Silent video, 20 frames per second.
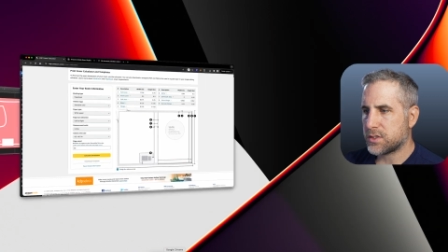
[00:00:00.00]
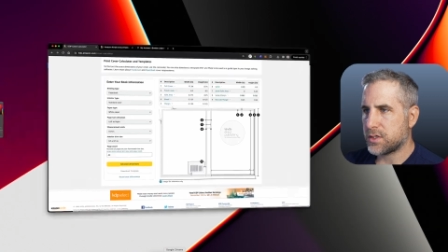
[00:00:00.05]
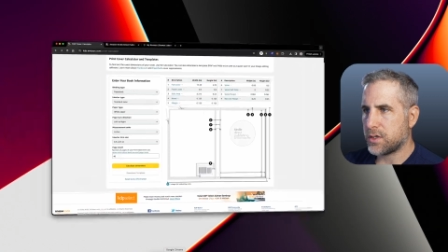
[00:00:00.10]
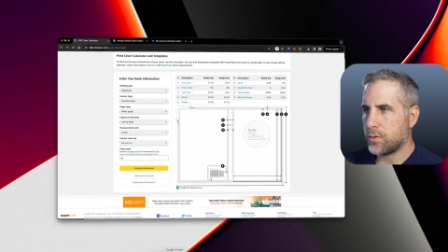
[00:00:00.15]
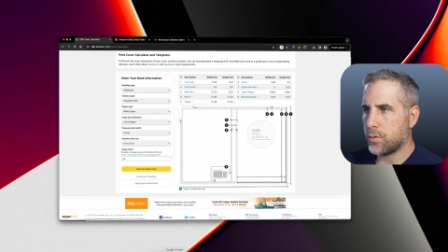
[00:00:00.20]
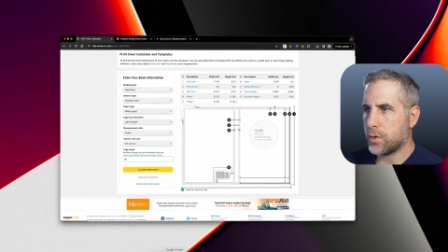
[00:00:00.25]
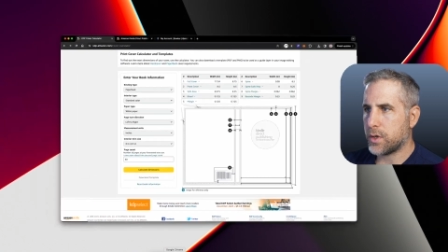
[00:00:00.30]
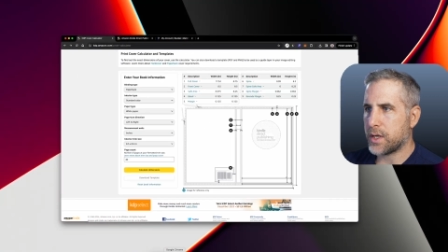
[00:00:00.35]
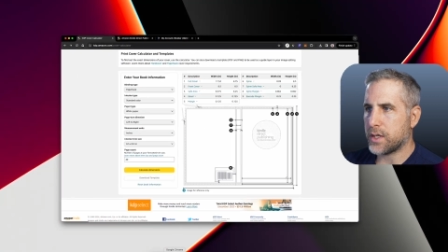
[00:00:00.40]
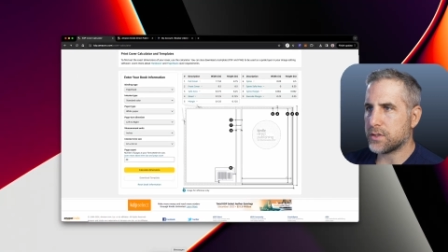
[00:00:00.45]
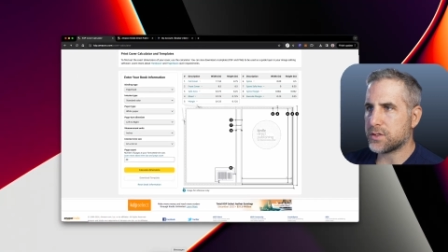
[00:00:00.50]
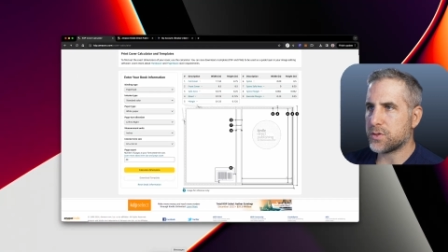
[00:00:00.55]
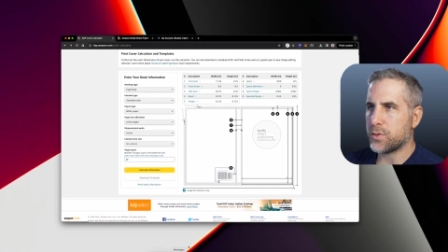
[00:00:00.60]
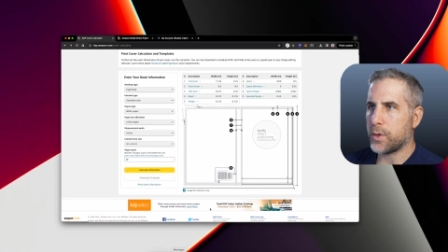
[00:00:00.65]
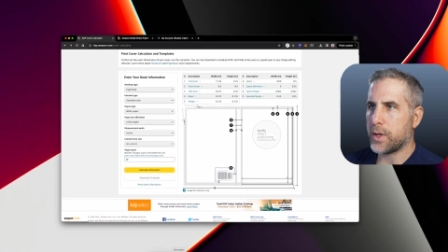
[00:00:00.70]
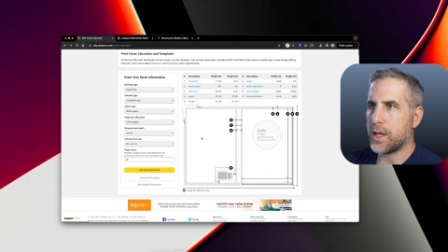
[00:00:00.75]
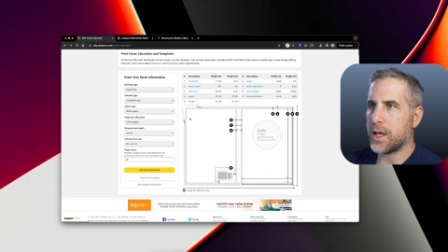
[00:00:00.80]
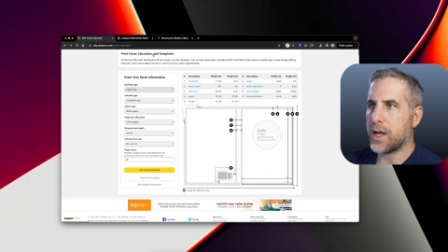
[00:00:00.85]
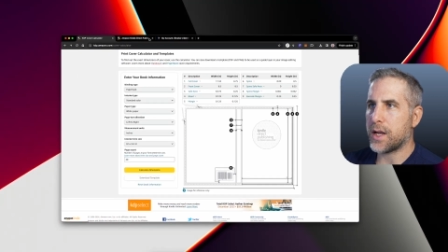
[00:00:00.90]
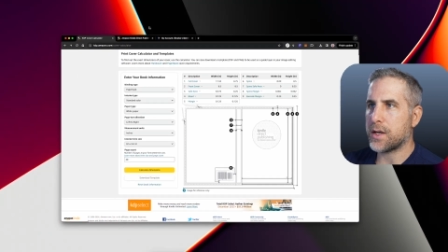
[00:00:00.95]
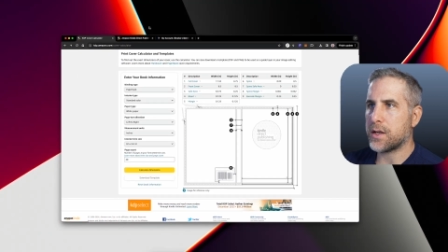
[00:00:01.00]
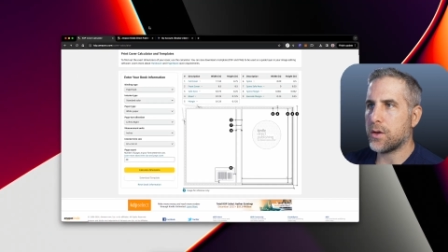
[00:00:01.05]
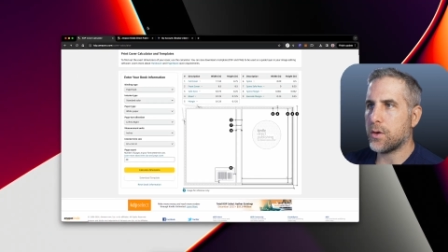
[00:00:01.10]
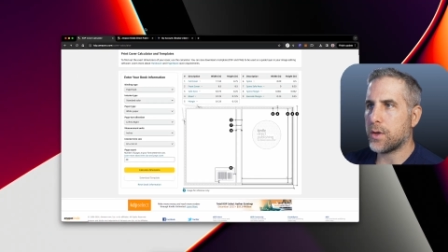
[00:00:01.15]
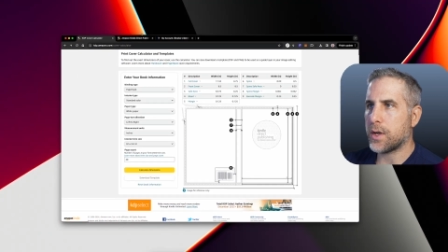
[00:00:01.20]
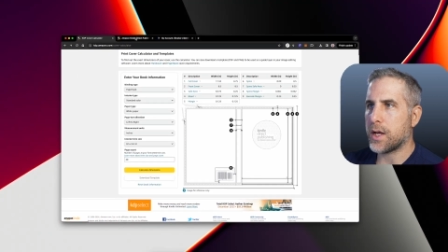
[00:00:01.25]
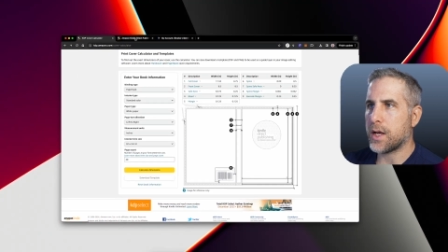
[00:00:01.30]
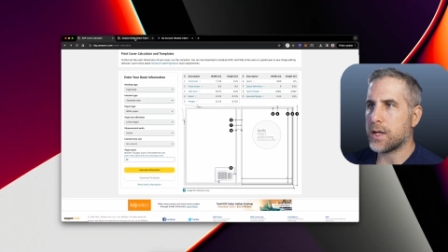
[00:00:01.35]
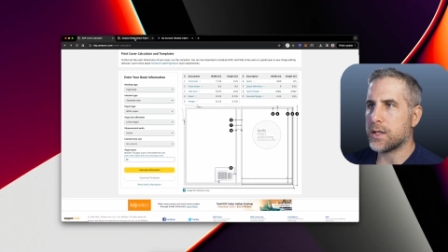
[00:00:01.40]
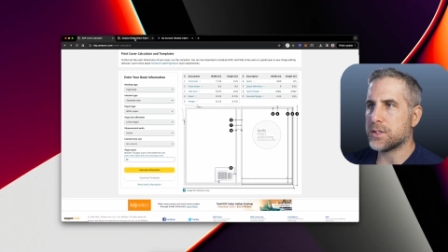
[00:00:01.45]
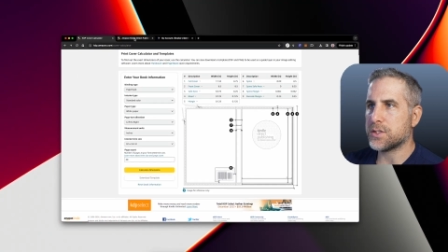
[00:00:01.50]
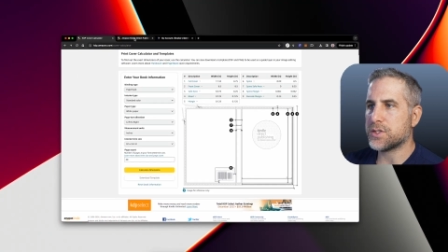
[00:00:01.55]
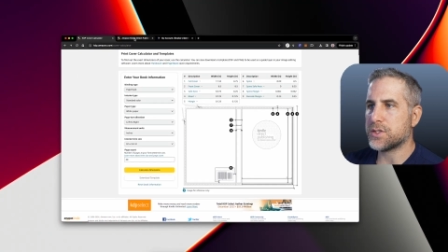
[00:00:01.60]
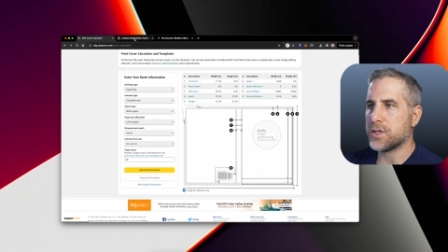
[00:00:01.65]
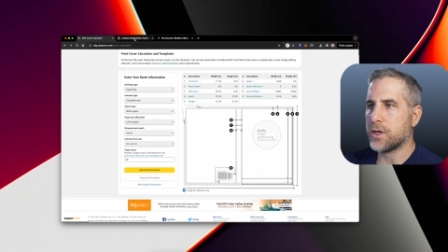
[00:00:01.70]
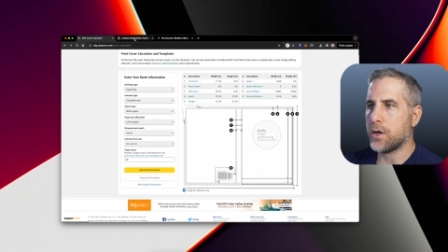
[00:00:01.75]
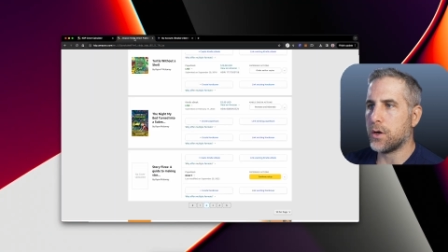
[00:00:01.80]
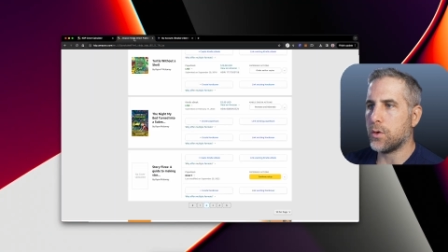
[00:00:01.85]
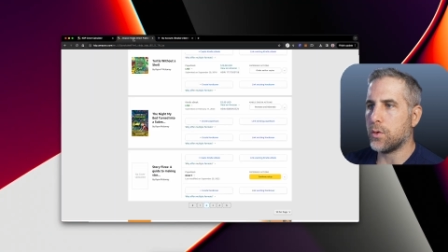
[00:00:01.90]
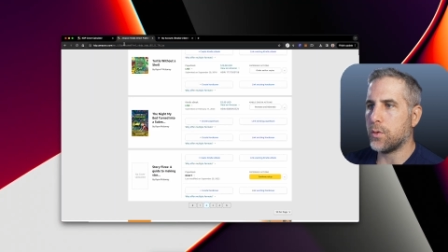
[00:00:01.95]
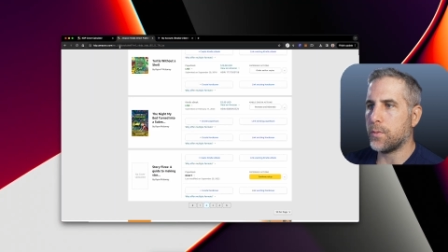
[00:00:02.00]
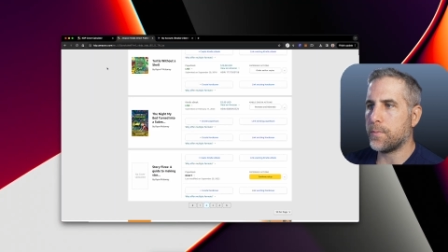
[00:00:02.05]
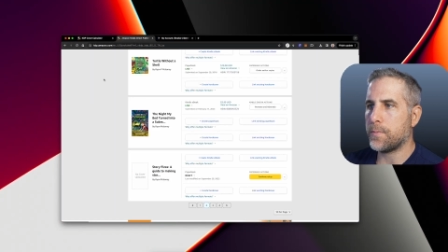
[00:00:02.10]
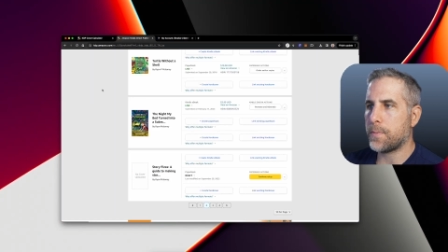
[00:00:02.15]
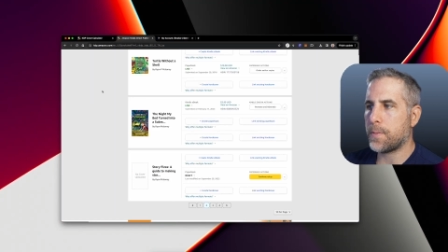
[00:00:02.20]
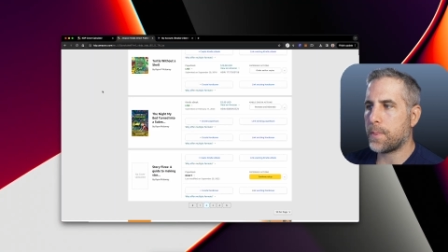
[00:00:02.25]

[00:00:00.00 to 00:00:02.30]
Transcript: see what else we got going on. So